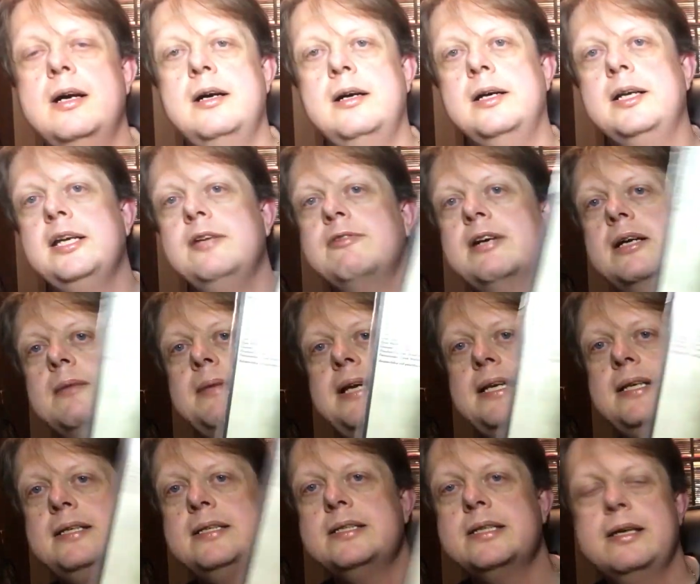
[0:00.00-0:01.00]
I highly
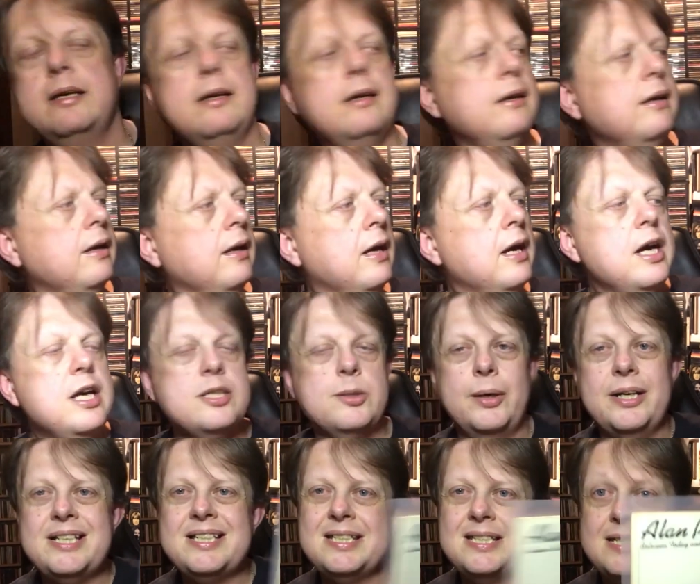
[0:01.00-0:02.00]
recommend.
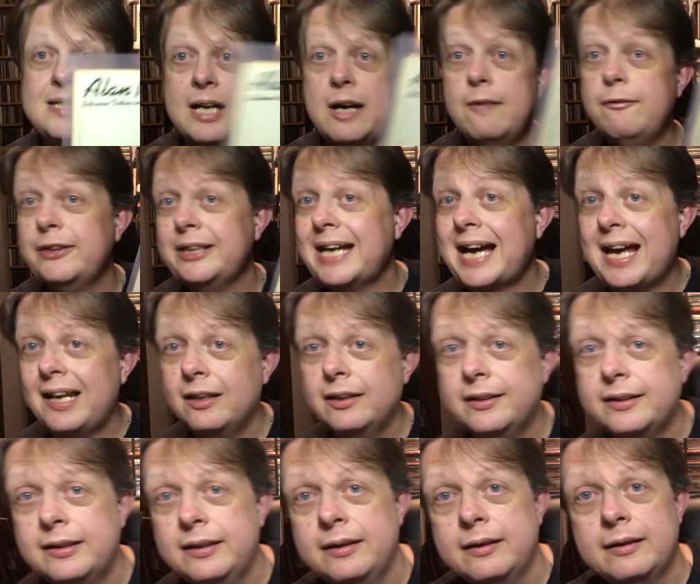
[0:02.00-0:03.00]
So I discovered
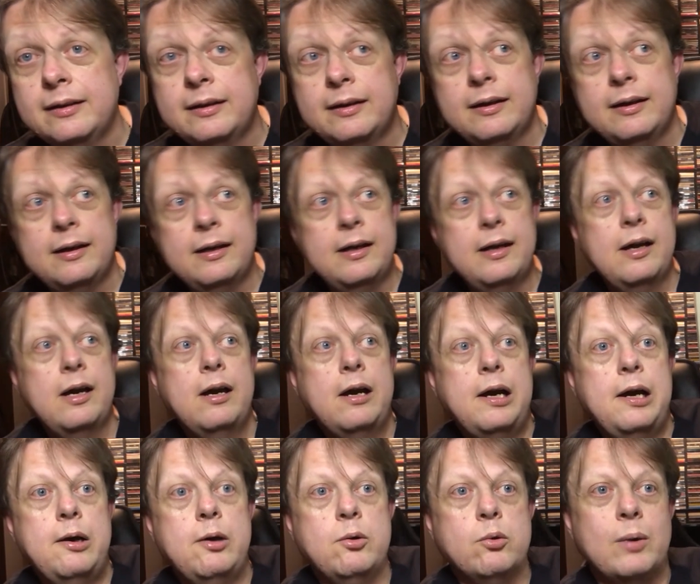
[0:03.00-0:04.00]
Alan,
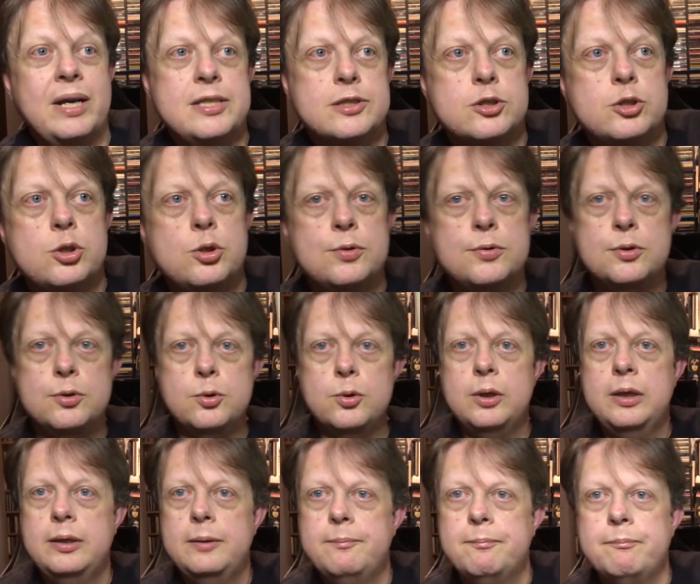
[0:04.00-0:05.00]
went
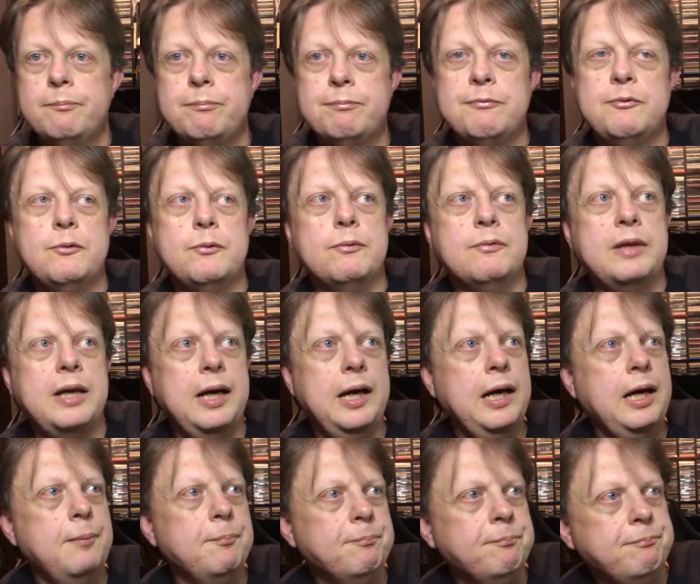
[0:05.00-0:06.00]
to
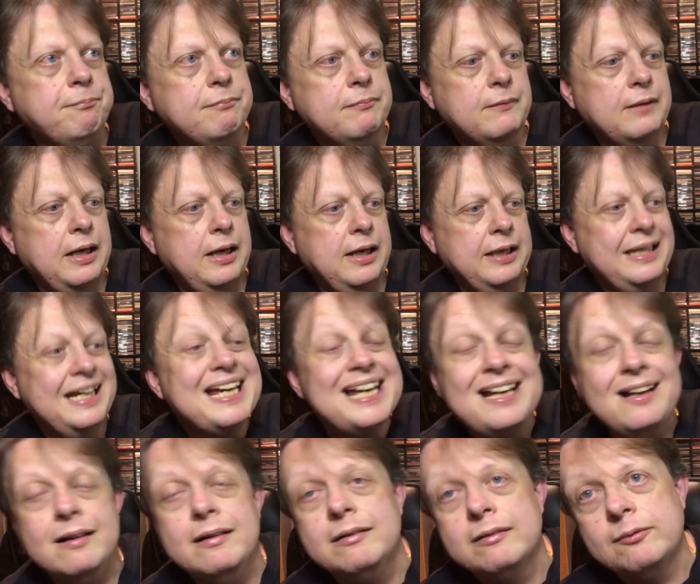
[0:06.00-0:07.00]
a
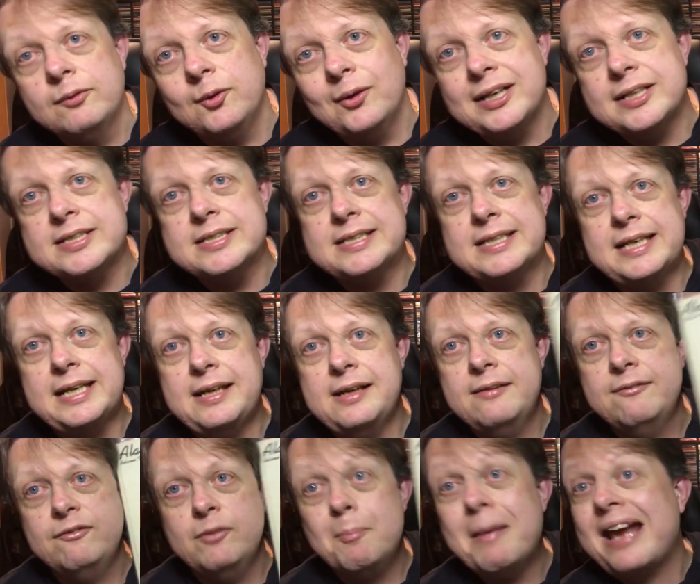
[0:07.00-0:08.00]
gig. We went to
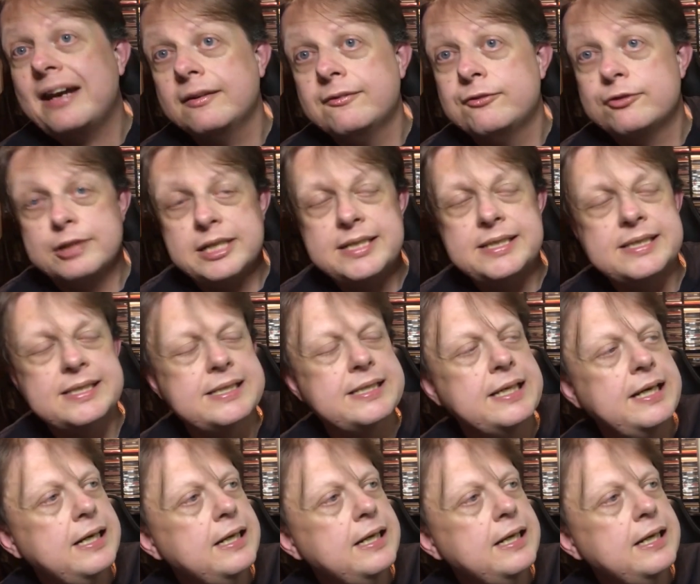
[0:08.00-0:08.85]
see the Manfreds,